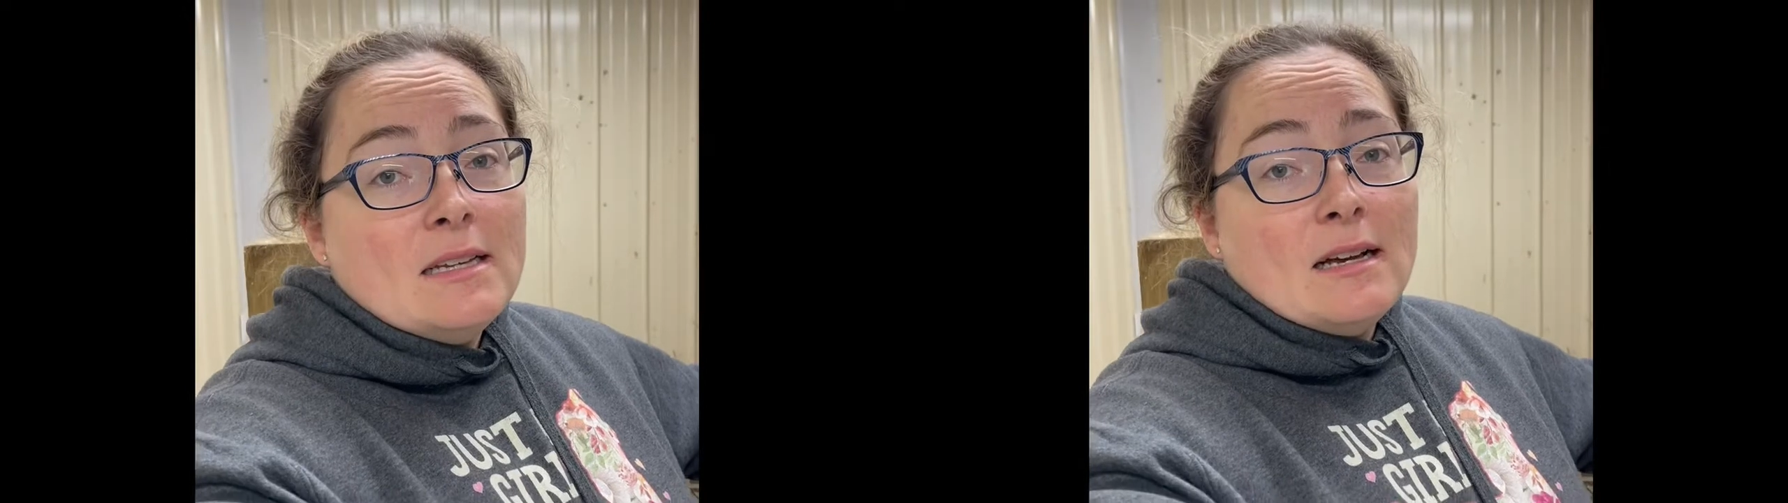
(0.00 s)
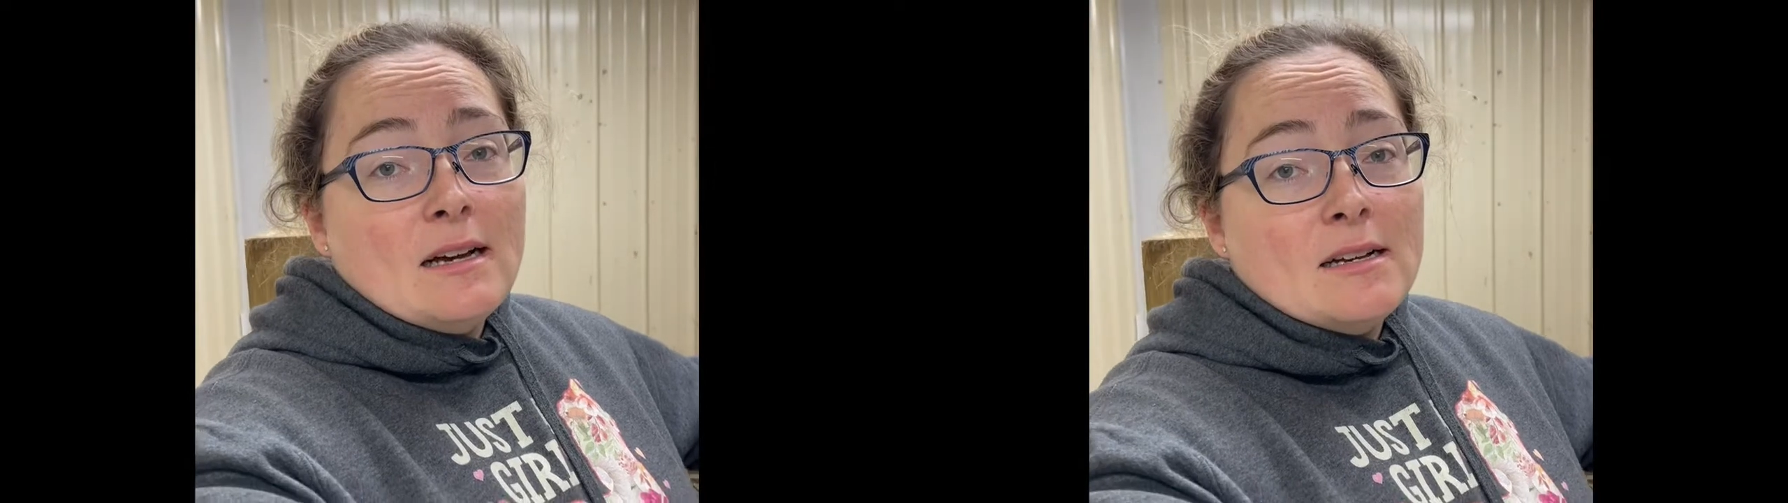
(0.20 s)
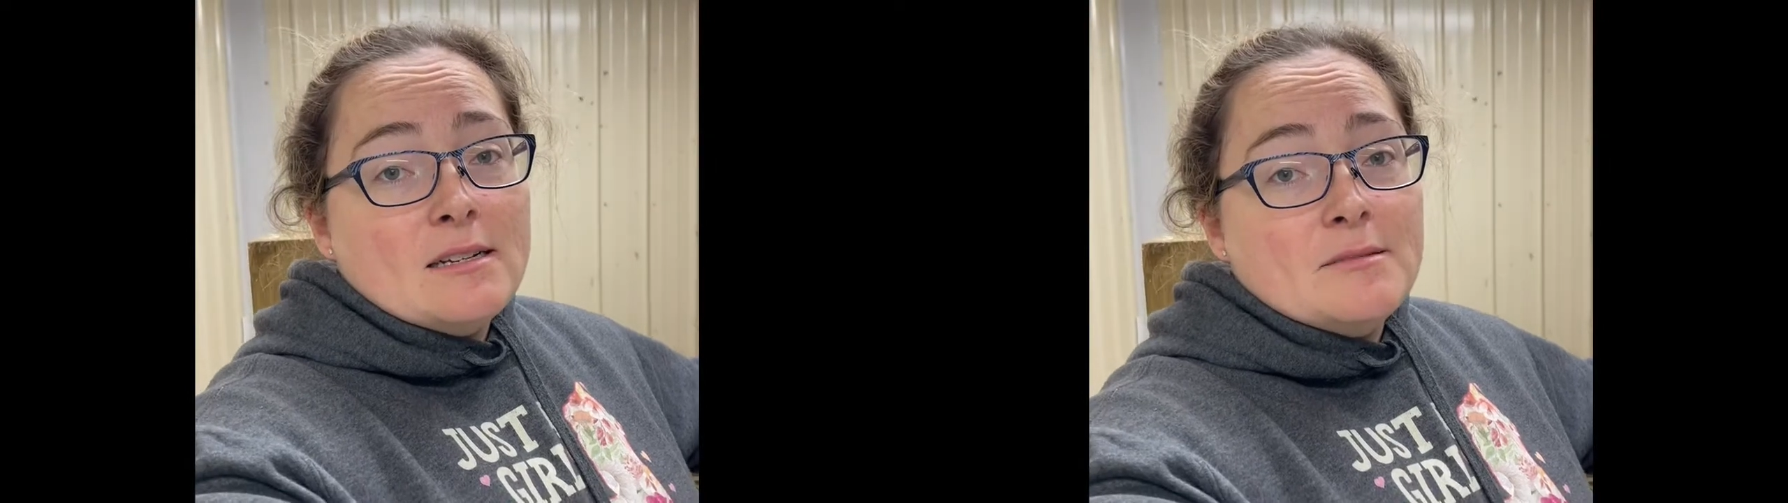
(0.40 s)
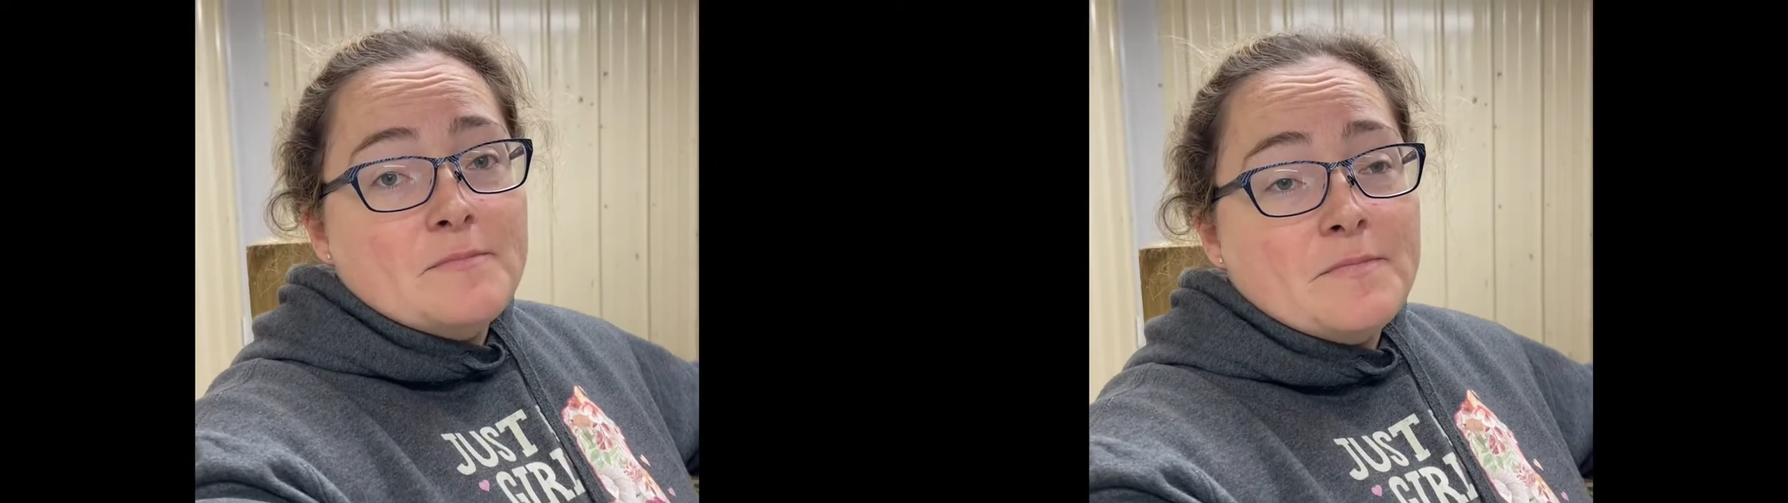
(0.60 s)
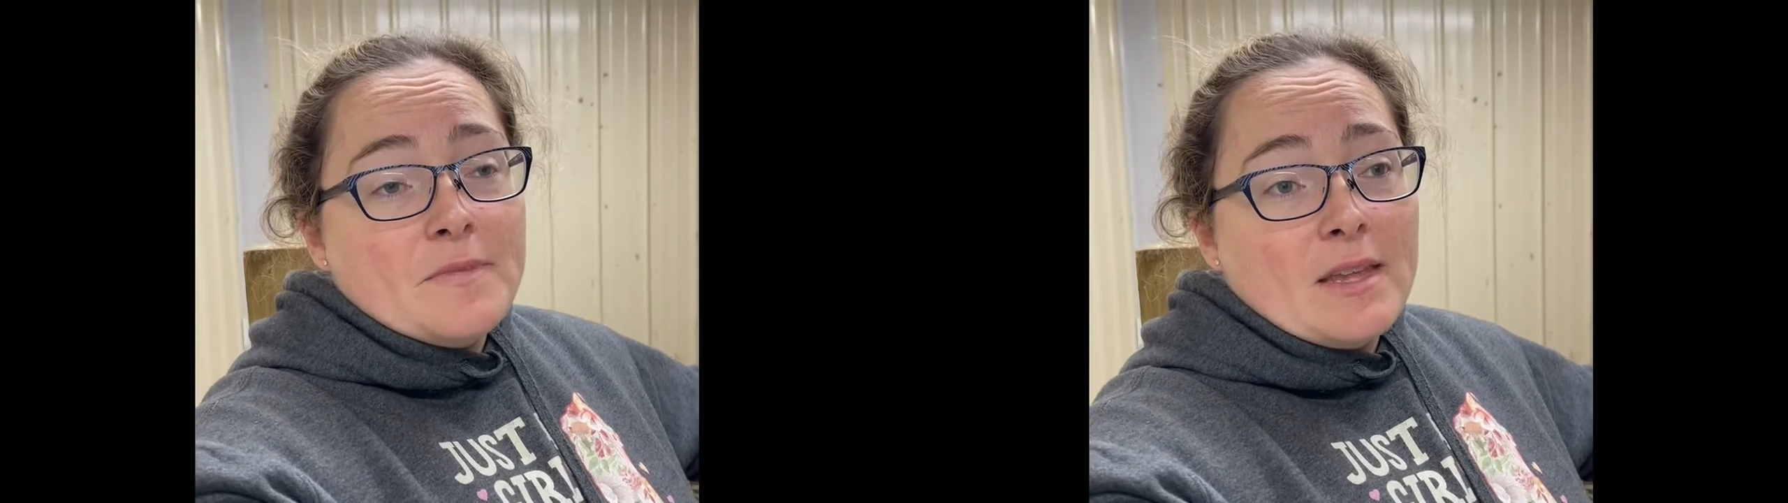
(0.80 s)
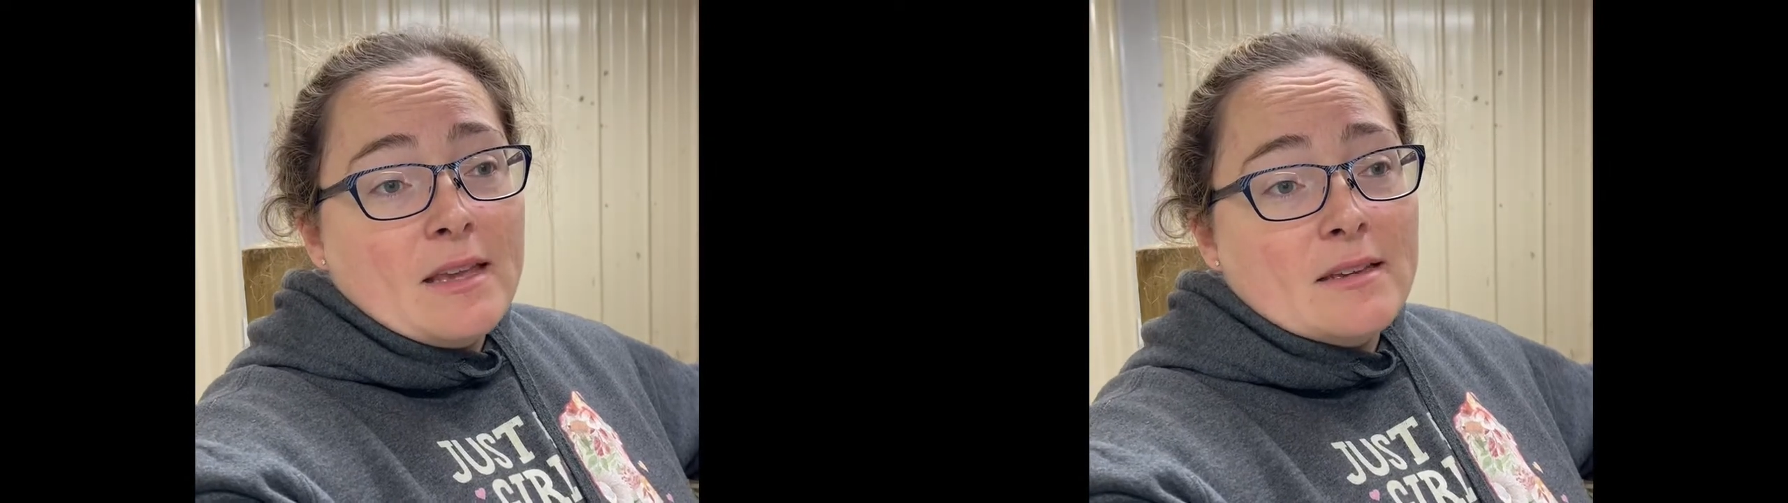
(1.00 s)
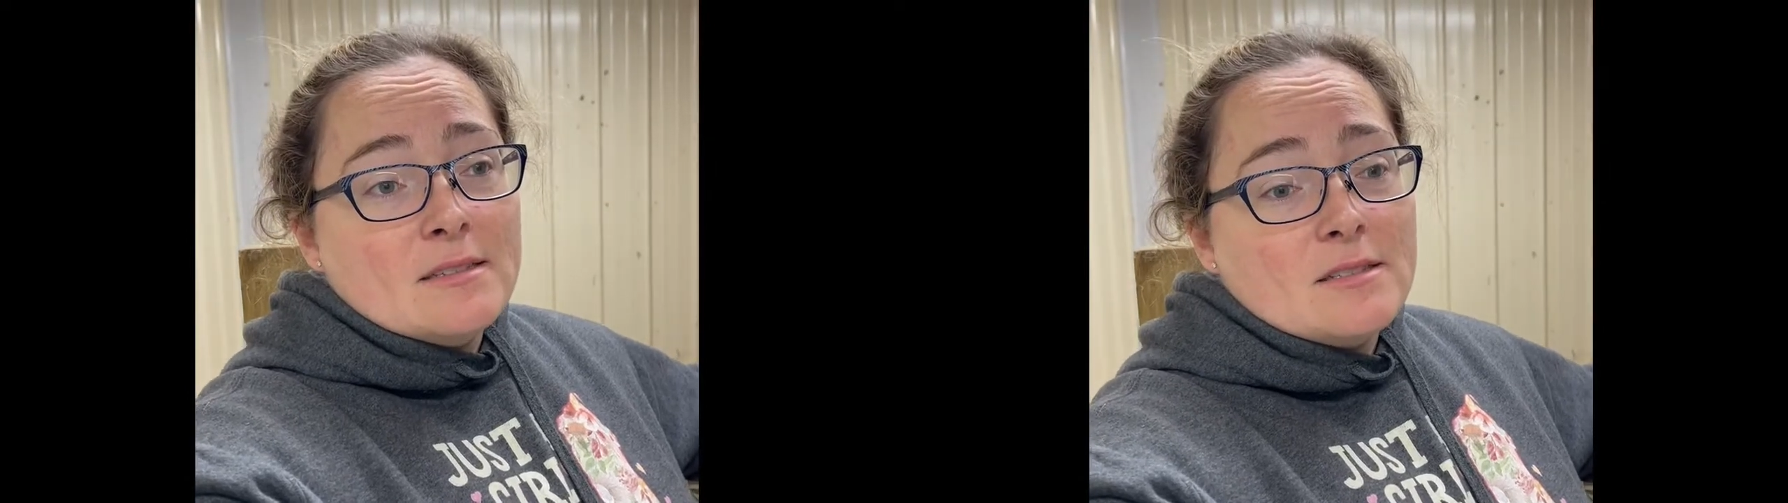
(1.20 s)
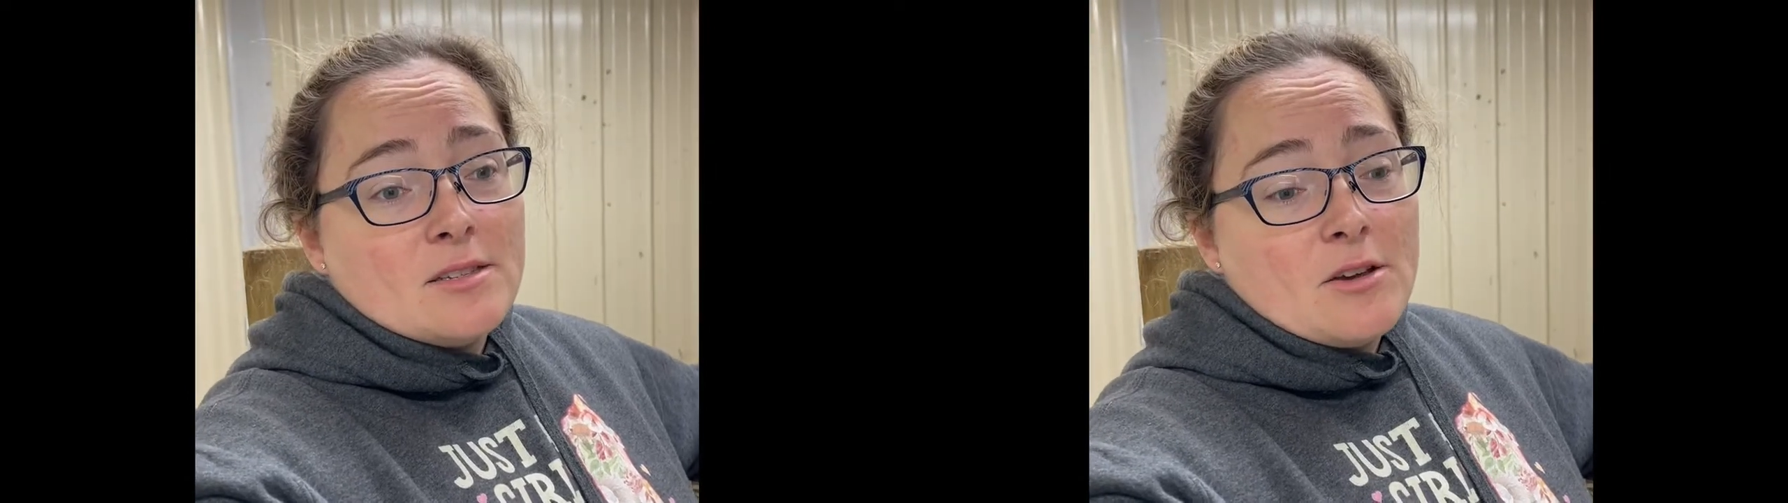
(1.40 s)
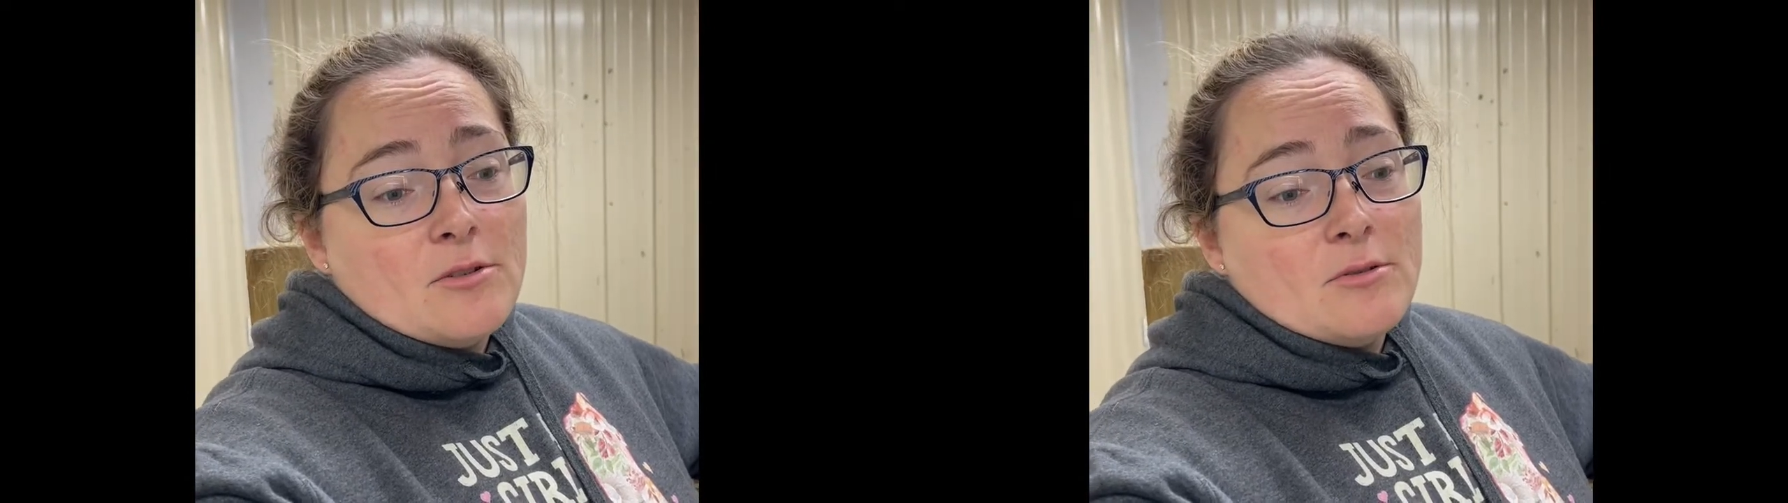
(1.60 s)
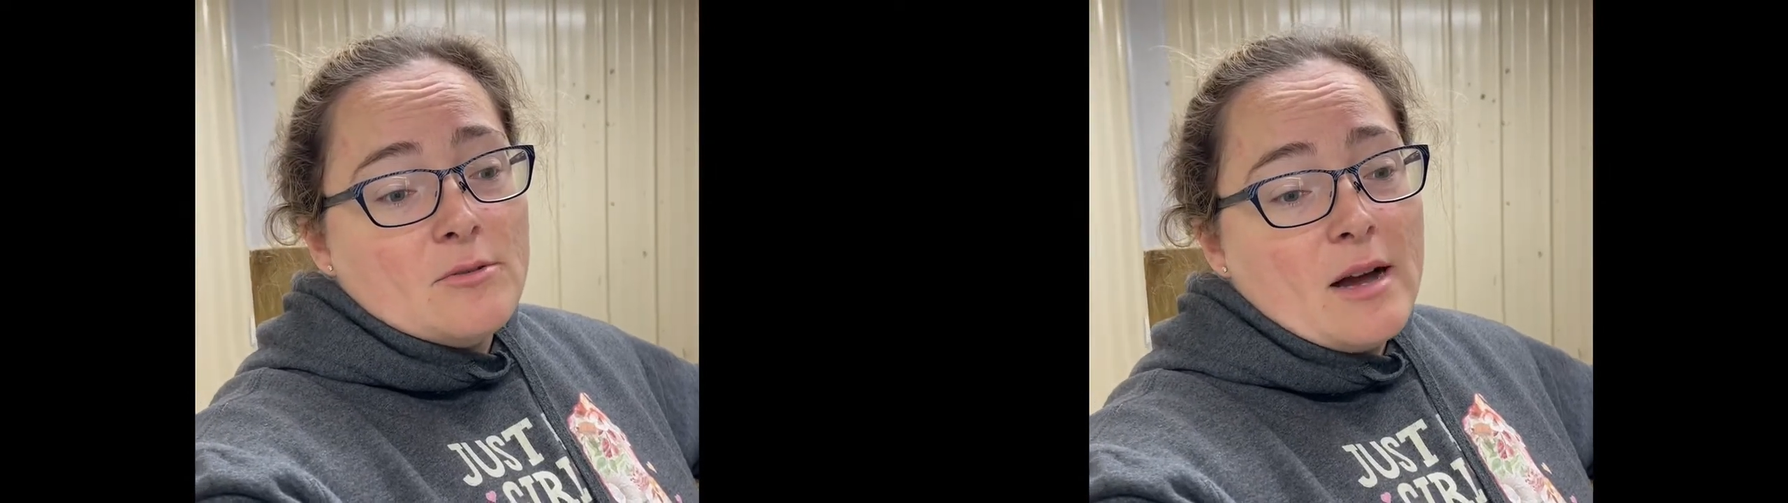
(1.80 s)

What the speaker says: And so